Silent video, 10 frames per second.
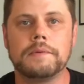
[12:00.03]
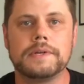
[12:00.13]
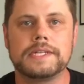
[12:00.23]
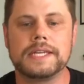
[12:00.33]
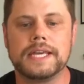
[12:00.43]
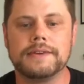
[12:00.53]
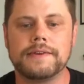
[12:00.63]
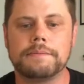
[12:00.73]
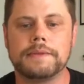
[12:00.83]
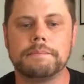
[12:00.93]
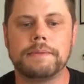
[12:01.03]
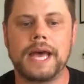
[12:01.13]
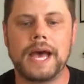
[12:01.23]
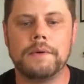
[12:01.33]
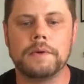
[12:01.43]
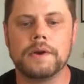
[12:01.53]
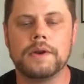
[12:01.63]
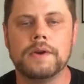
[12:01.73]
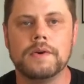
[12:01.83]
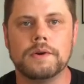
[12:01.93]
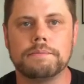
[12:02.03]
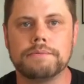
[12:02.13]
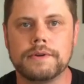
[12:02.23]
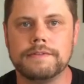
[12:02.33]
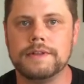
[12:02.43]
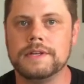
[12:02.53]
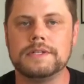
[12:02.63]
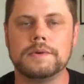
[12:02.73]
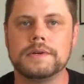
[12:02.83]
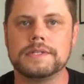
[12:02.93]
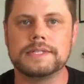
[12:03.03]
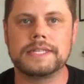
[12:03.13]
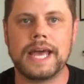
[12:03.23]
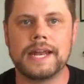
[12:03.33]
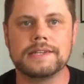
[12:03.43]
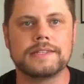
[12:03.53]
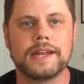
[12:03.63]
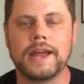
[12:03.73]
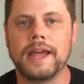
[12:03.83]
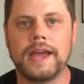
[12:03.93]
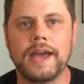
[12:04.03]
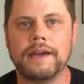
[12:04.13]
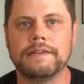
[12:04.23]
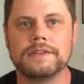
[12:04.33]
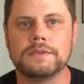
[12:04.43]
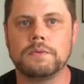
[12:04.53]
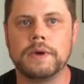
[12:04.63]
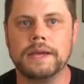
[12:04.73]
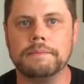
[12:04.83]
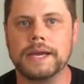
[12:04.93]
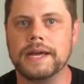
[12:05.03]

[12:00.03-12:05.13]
want to give up the power or privilege or status that I have as a white man.